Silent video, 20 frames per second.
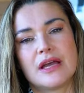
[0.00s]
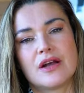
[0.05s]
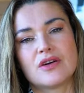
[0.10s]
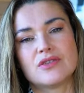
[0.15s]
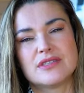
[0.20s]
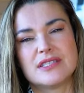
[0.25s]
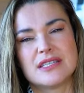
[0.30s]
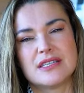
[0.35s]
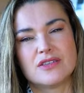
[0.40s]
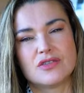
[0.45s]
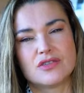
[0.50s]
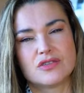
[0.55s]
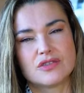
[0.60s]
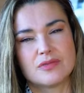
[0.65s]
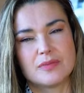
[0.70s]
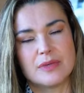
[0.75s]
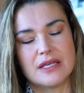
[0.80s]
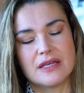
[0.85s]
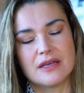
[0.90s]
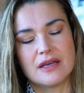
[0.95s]
they're considered not
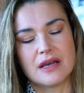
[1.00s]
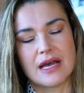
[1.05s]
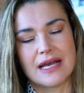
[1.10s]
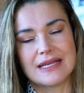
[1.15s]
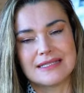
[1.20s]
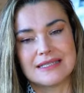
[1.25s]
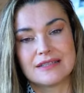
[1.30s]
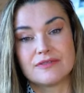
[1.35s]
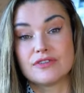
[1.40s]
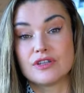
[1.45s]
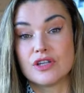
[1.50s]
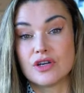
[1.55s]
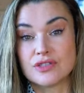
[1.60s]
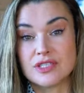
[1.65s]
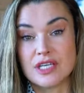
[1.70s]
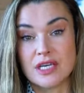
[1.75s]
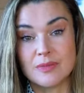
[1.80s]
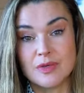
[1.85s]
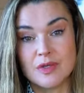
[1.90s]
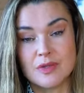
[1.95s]
to be ideal for
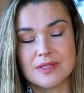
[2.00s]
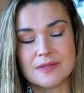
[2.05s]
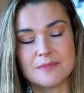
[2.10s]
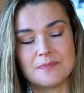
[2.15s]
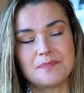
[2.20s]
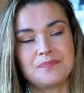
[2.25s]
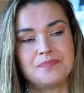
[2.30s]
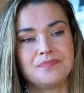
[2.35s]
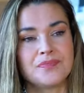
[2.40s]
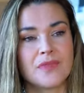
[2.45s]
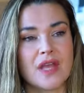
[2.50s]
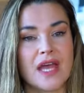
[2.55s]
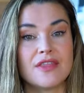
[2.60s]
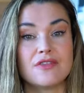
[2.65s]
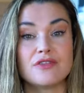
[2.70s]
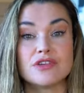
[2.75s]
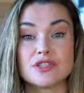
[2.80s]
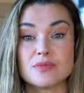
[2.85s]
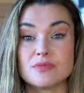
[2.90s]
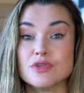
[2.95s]
long-term use. And
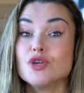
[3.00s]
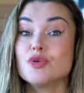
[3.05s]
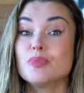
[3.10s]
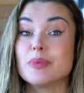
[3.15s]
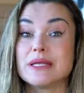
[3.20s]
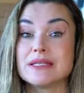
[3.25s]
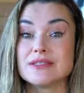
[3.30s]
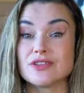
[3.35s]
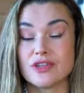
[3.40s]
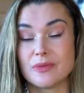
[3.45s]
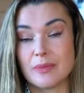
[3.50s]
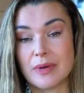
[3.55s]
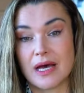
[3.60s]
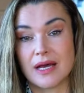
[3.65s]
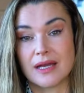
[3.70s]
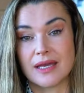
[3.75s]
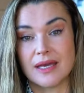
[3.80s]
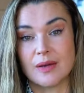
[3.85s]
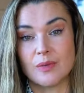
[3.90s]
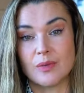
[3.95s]
there are some new pills on the
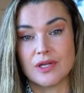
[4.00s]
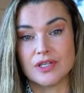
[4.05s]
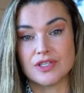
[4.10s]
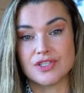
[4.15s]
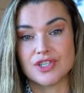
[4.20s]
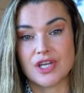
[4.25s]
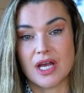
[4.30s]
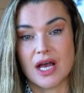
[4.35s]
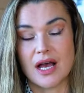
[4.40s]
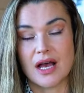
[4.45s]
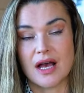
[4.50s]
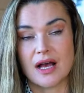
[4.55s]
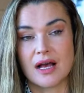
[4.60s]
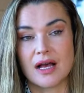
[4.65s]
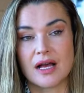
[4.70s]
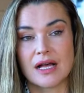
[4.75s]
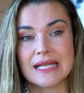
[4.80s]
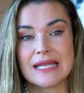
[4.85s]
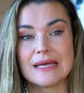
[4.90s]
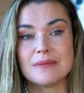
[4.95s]
market which
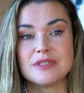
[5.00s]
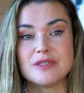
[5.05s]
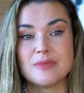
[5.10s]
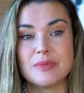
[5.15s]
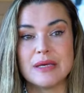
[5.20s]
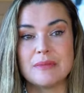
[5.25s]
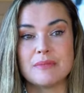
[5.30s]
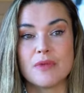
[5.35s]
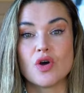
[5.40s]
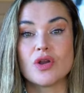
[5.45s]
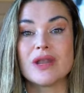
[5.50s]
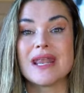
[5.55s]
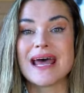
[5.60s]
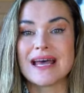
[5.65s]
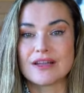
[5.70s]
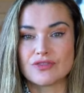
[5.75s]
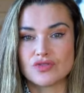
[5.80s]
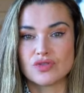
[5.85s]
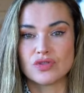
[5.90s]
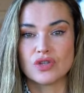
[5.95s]
are claimed to be more
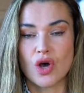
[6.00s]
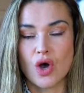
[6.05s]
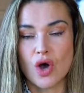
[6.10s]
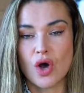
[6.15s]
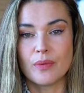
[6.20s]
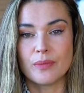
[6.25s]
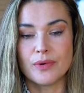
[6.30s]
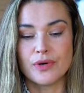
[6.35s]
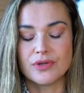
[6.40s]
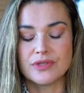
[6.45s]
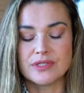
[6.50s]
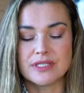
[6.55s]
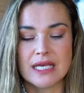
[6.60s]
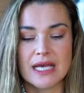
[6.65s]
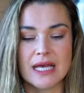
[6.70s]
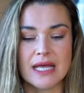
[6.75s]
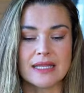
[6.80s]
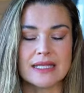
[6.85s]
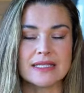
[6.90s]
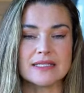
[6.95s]
natural hormones,
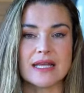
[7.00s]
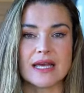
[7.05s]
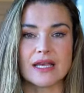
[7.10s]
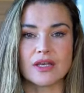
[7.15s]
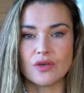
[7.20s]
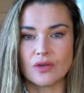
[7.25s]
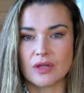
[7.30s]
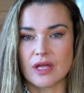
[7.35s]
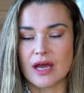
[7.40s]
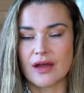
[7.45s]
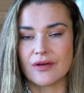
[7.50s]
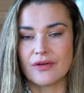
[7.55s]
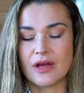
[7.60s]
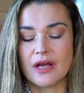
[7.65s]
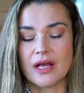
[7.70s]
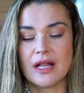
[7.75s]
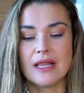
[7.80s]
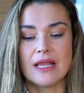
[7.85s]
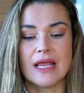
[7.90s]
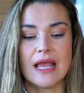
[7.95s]
things like
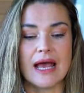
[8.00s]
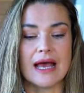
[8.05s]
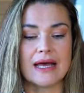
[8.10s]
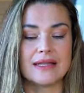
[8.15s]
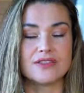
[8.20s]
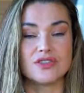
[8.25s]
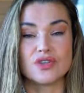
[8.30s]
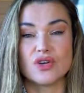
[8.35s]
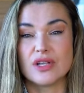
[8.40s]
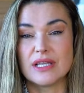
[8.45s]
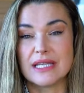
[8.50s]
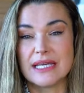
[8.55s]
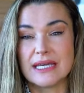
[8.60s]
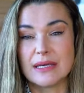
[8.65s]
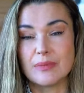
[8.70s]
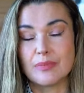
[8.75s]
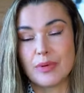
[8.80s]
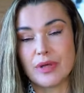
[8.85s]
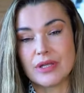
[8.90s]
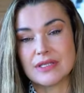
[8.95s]
Culara and
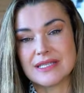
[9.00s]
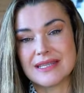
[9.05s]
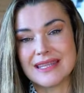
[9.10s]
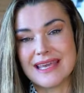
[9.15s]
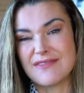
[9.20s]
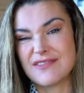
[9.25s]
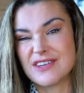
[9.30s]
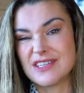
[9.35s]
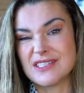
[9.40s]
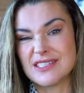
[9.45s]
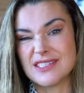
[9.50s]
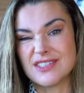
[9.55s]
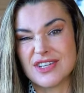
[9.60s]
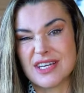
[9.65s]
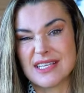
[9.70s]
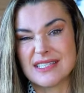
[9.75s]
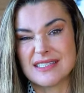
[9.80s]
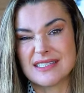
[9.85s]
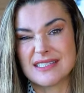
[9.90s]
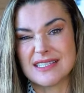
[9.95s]
Zoli, but the evidence
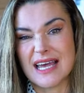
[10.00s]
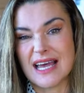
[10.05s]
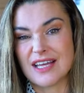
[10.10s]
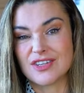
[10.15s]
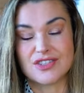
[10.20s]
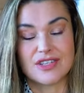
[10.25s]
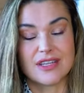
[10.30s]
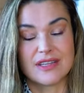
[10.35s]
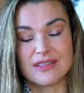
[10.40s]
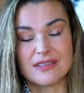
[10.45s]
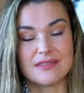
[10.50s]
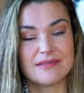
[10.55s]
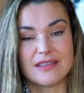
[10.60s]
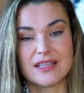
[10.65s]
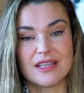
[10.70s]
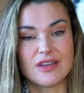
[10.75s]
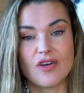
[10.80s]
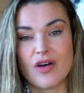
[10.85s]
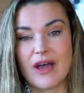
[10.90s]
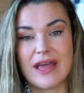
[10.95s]
suggests actually that
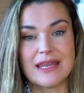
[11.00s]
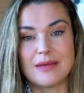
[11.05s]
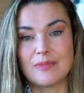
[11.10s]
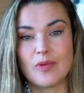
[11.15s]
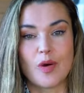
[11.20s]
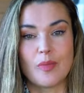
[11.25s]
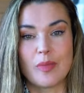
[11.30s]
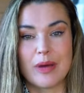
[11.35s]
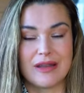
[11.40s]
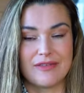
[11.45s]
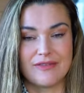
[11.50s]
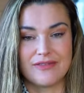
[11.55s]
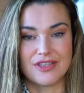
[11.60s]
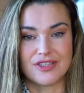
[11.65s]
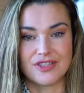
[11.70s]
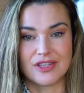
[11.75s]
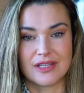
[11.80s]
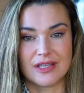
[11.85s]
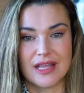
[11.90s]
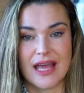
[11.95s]
they're not any more
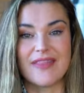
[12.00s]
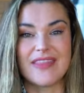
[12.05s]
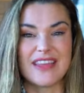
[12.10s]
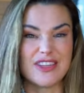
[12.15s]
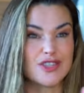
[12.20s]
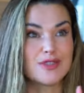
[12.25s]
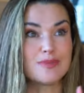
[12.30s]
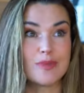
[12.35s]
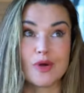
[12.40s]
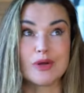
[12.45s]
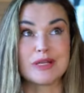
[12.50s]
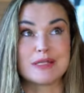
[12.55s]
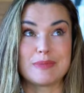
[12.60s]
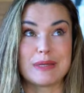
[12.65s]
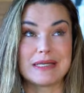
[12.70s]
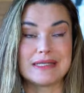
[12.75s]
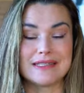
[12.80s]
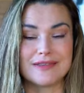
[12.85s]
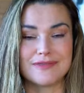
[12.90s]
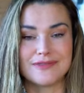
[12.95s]
beneficial and they're just more
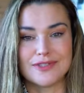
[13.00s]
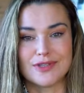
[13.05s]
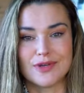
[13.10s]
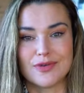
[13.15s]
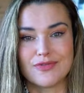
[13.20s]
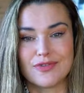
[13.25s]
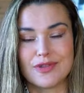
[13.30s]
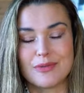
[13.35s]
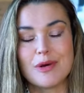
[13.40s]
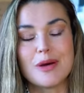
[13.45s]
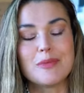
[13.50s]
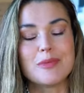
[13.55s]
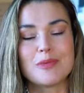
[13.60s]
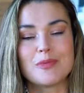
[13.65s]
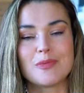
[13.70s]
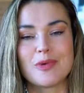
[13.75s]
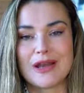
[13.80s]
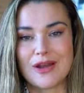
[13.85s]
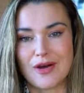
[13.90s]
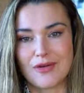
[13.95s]
expensive. So for the
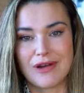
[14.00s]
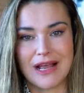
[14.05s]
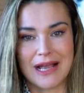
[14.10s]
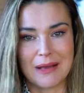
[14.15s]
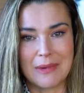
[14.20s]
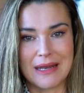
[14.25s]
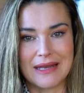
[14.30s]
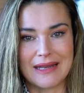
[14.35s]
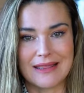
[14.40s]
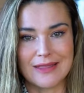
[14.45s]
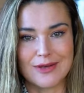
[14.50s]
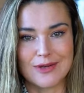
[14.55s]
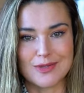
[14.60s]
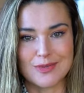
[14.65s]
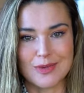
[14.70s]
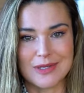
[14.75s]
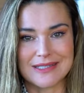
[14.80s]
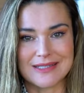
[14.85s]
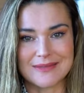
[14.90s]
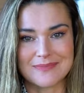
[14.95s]
moment, we're not recommending
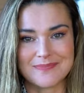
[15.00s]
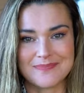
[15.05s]
those ones.